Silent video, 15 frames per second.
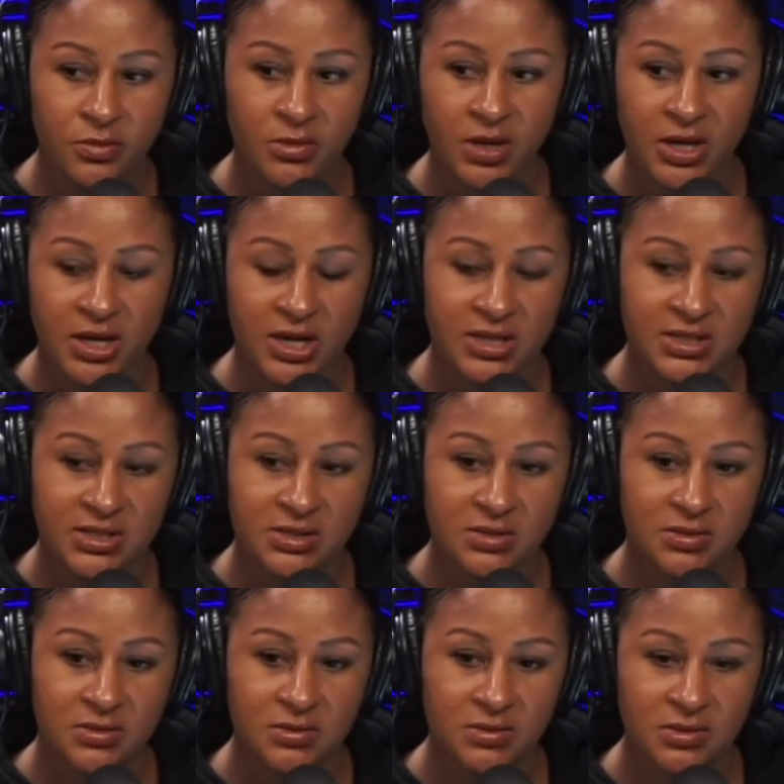I guess
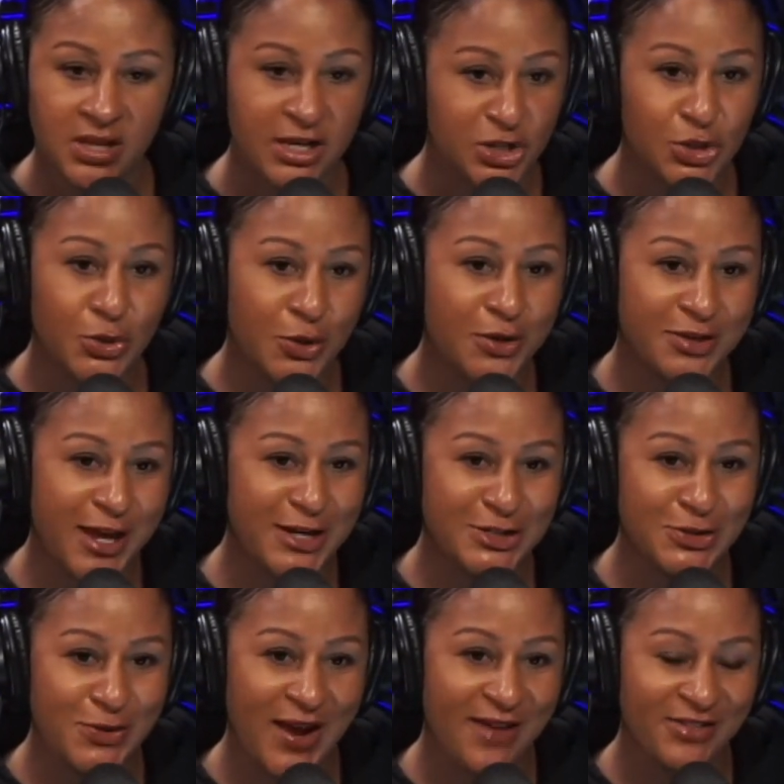they do
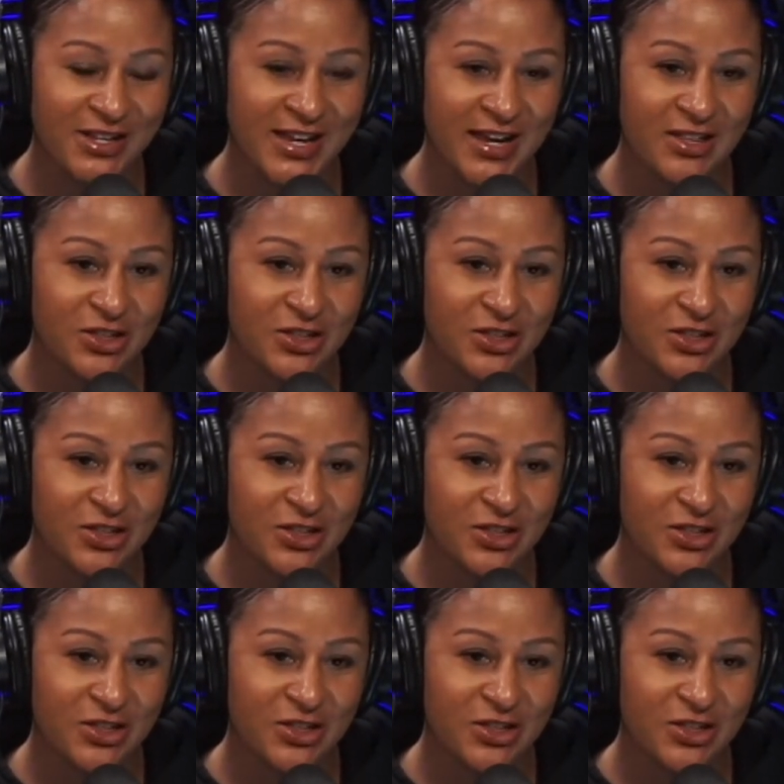have the data.